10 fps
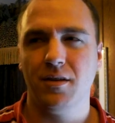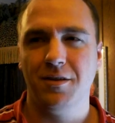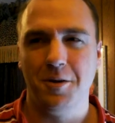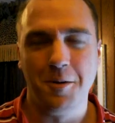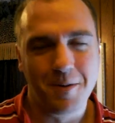
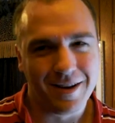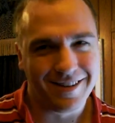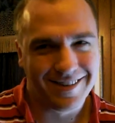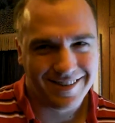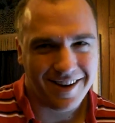stupidest
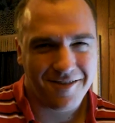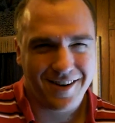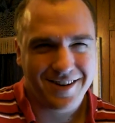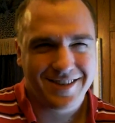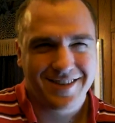stuff, and
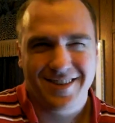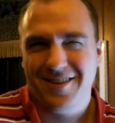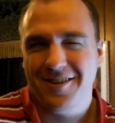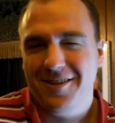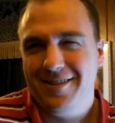I just
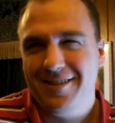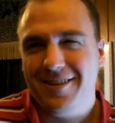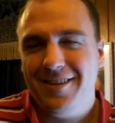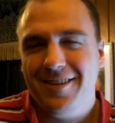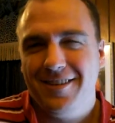think, are you
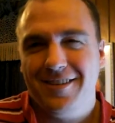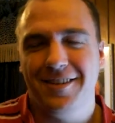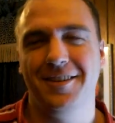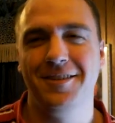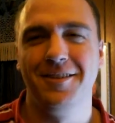serious?
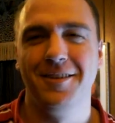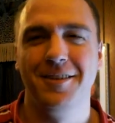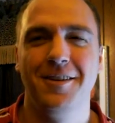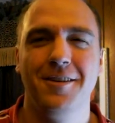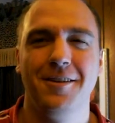Like, you,
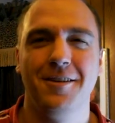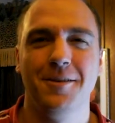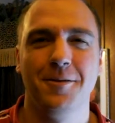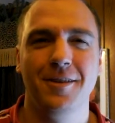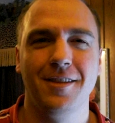
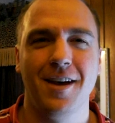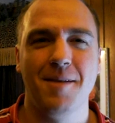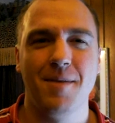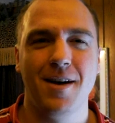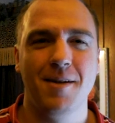you really that
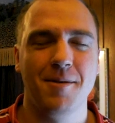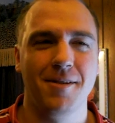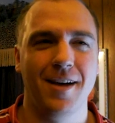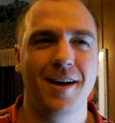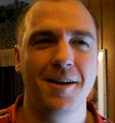mad about
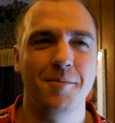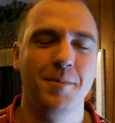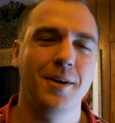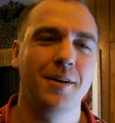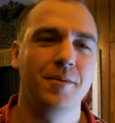that?
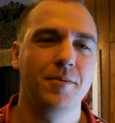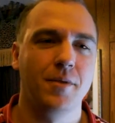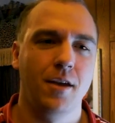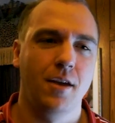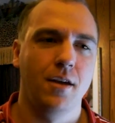But
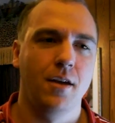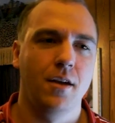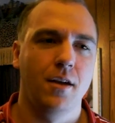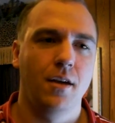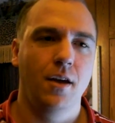
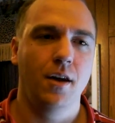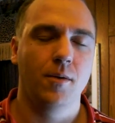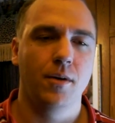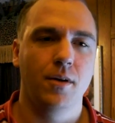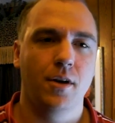
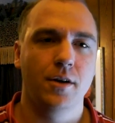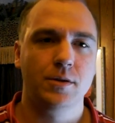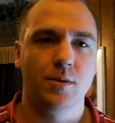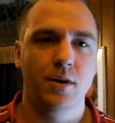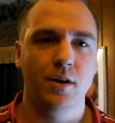anyway, I just
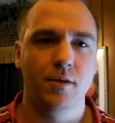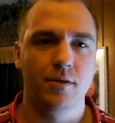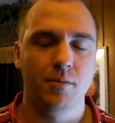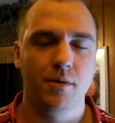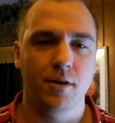wanted to give
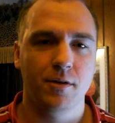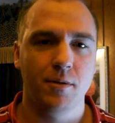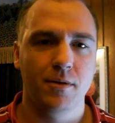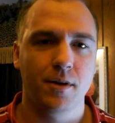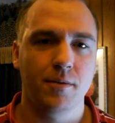some thoughts
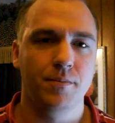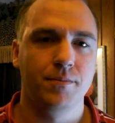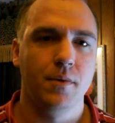about that.